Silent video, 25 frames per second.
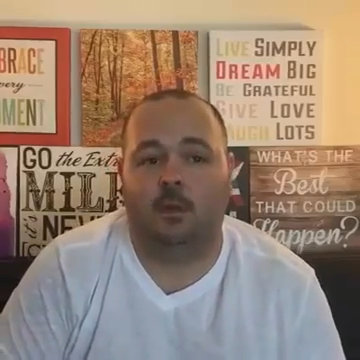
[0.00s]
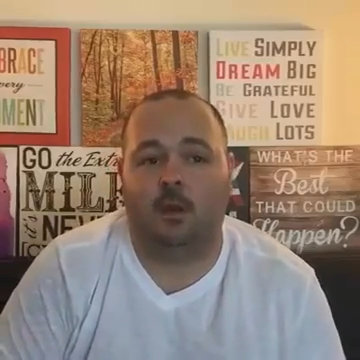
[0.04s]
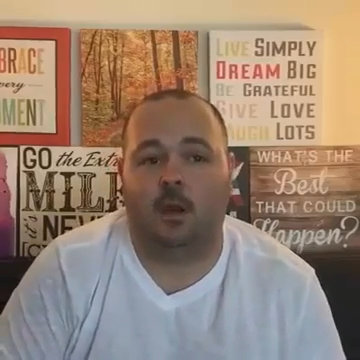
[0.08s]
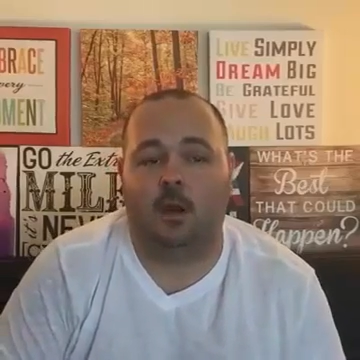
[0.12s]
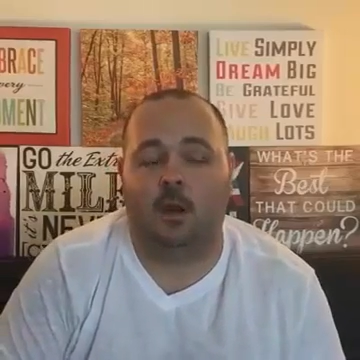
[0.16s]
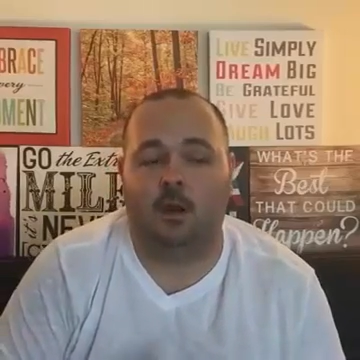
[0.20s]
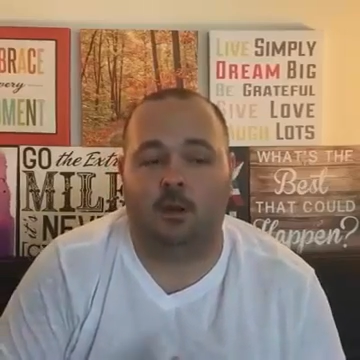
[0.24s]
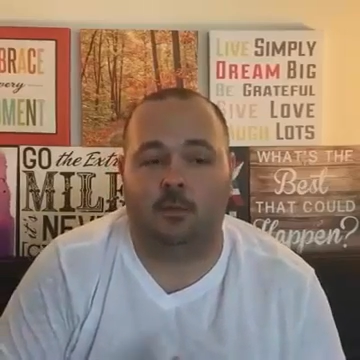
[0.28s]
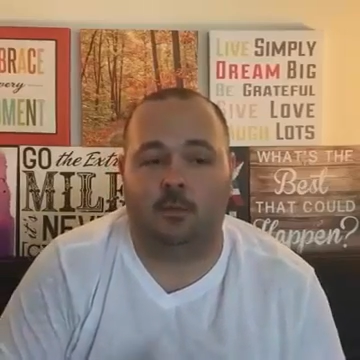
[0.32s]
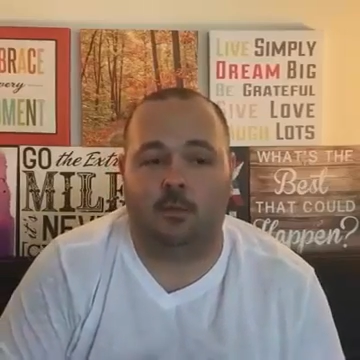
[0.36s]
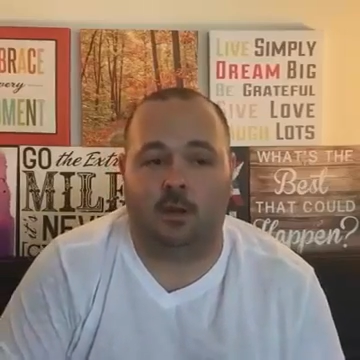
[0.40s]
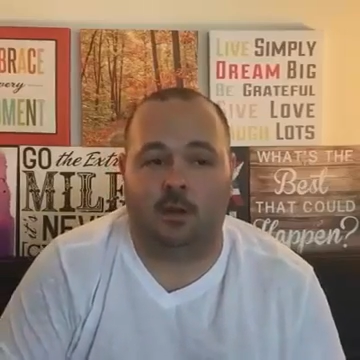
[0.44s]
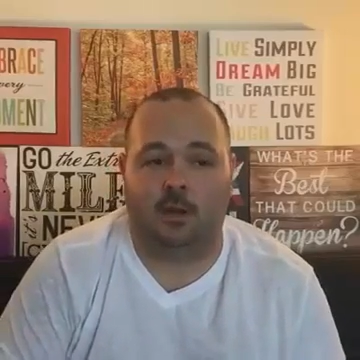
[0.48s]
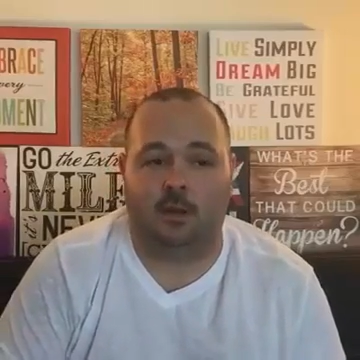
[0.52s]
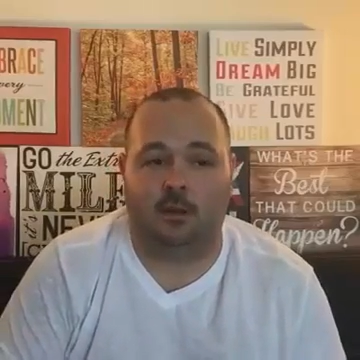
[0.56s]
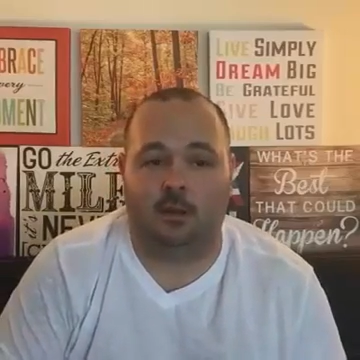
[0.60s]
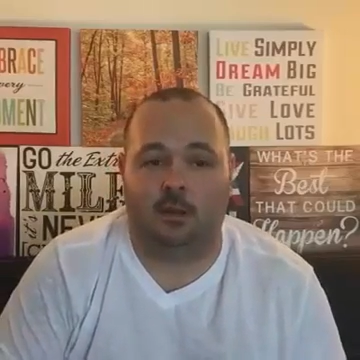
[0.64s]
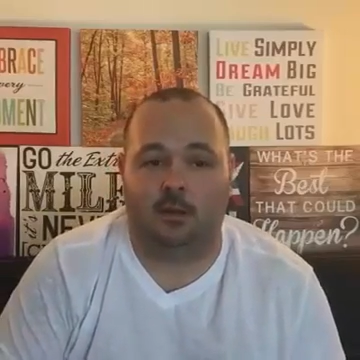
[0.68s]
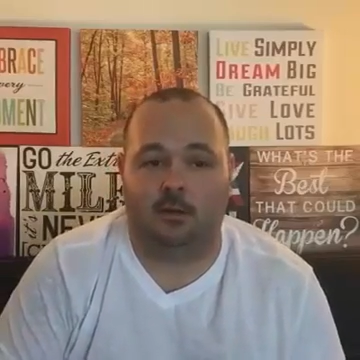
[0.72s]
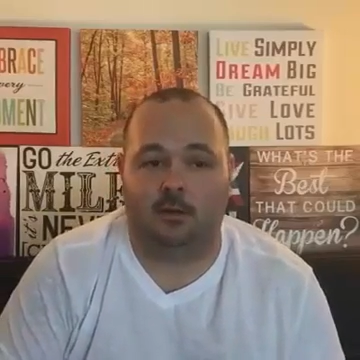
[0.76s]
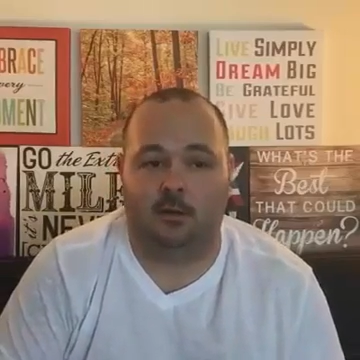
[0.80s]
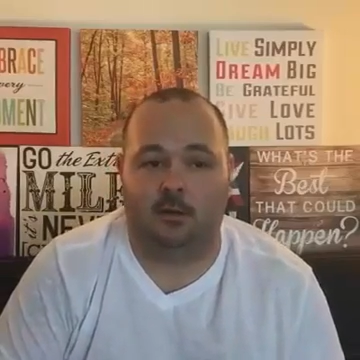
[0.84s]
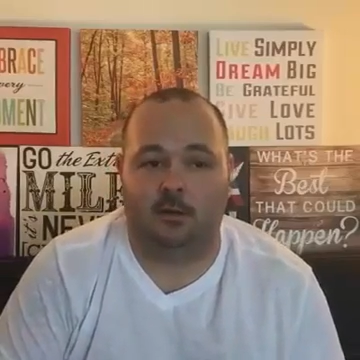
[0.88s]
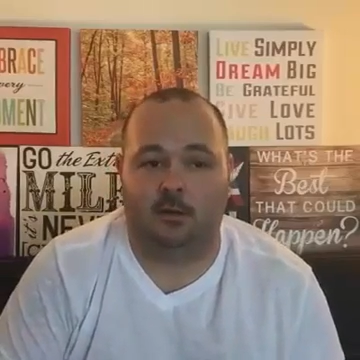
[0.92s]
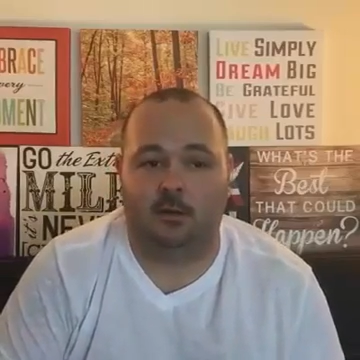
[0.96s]
hard money
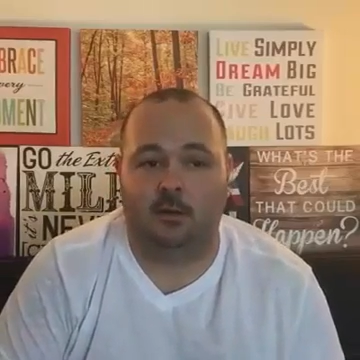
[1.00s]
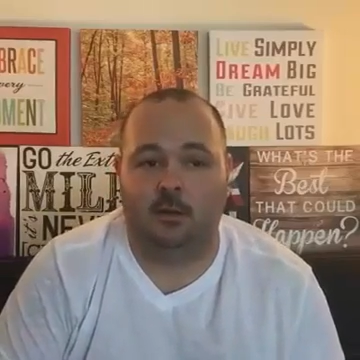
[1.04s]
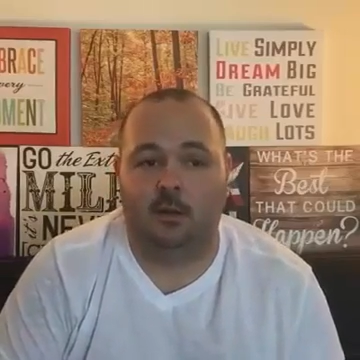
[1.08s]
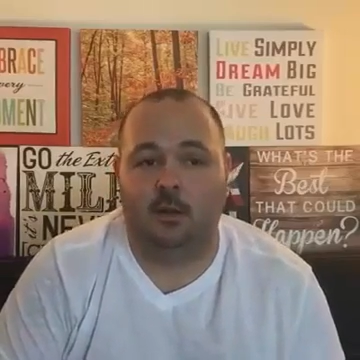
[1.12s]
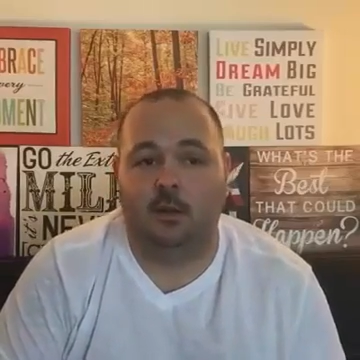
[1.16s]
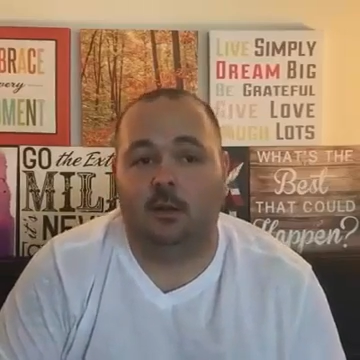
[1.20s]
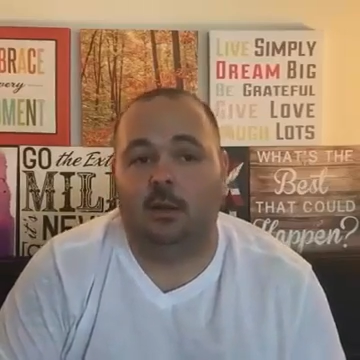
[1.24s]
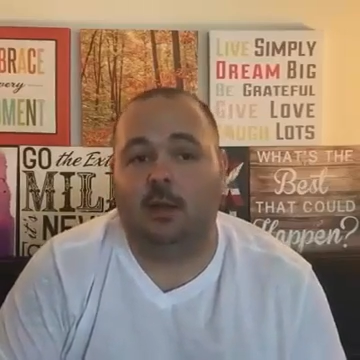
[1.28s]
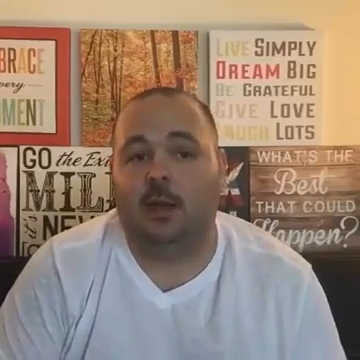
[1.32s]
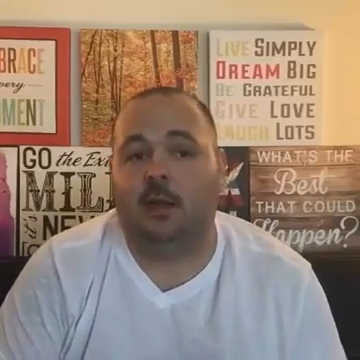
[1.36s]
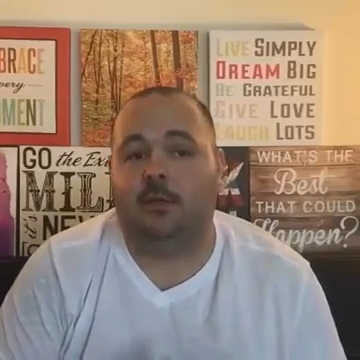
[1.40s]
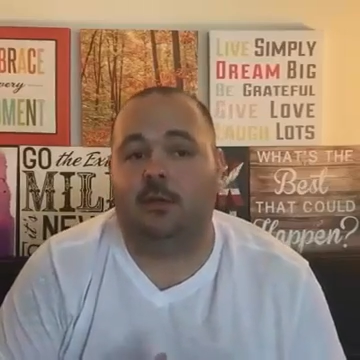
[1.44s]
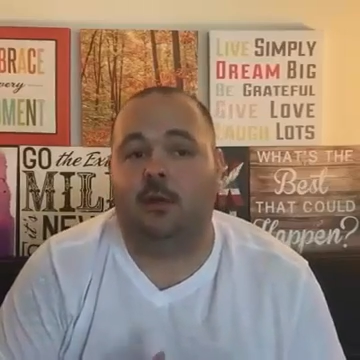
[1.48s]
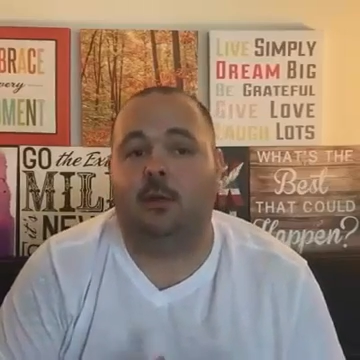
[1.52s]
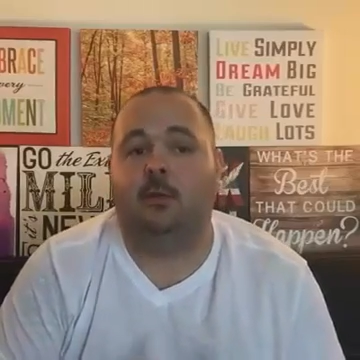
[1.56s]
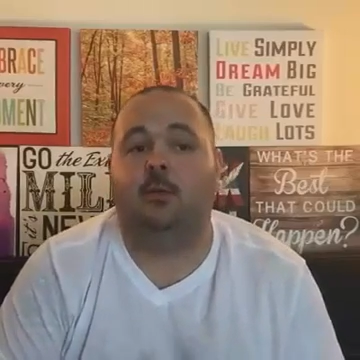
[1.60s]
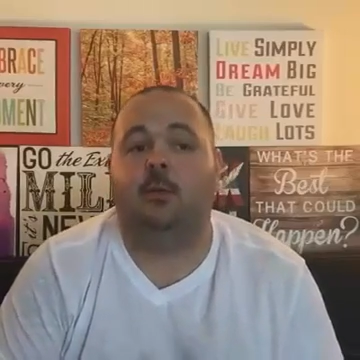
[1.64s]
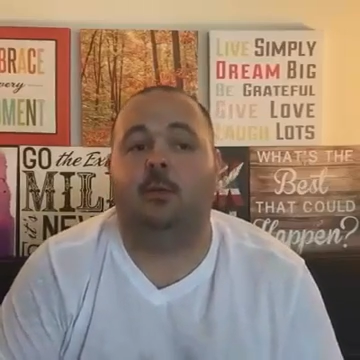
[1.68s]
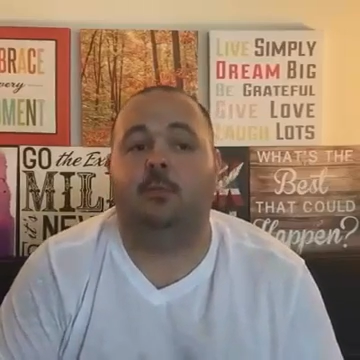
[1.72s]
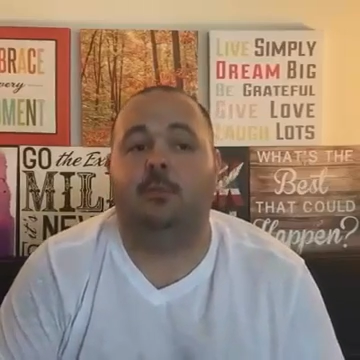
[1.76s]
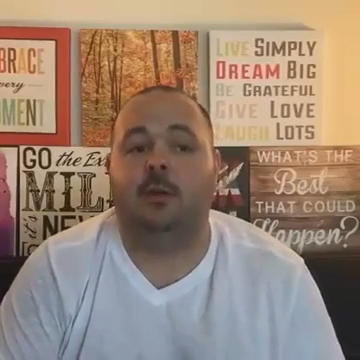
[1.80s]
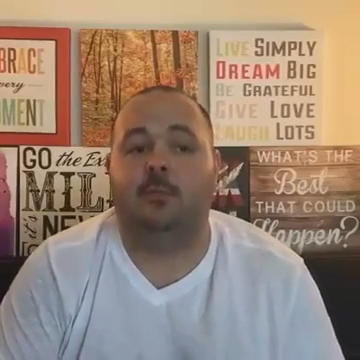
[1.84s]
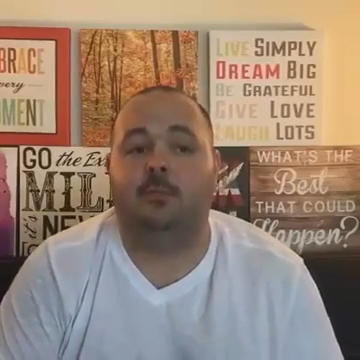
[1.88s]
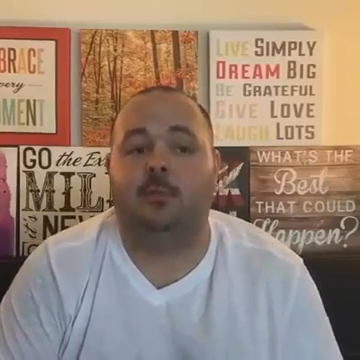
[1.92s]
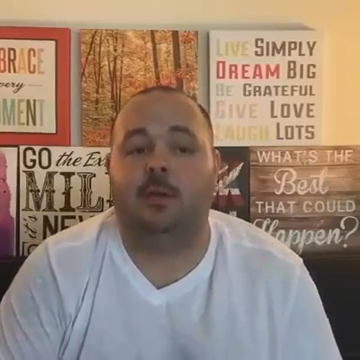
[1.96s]
lender? Now, there
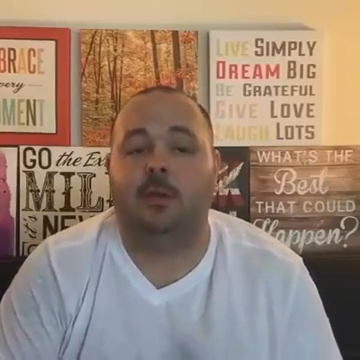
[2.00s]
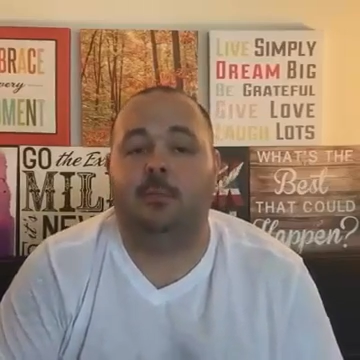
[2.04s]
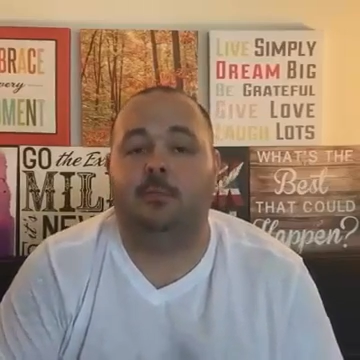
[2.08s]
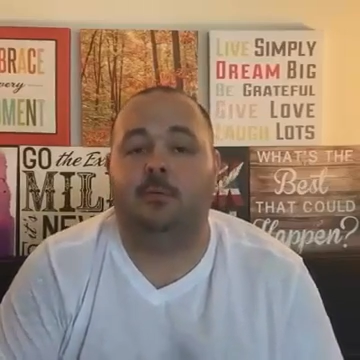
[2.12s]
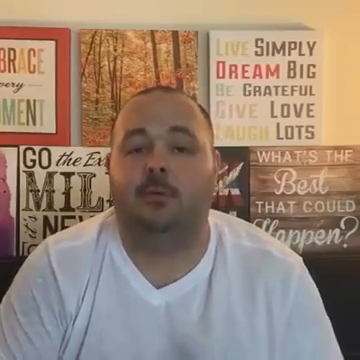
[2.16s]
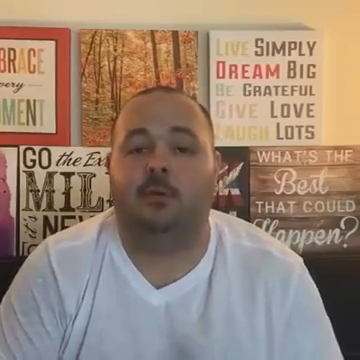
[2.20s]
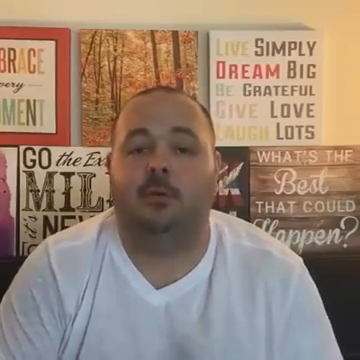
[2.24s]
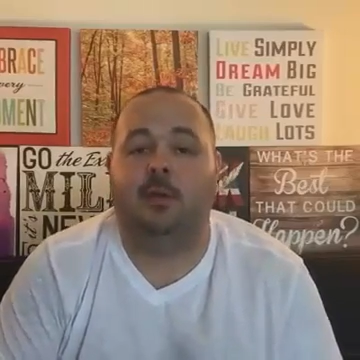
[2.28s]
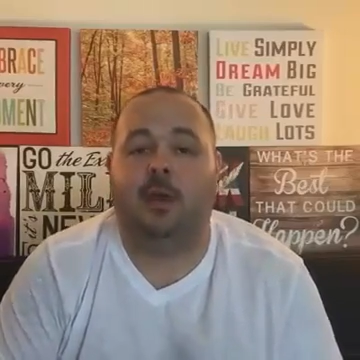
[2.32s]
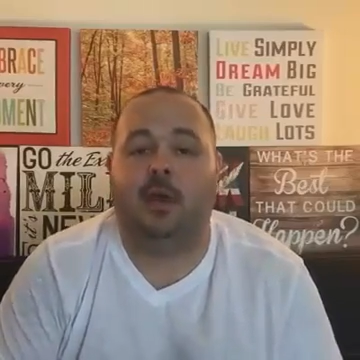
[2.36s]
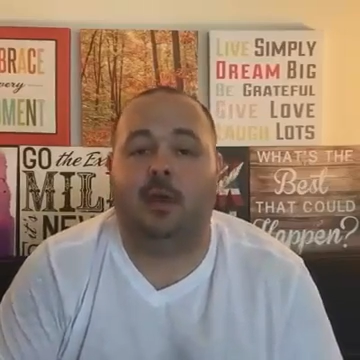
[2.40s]
will be people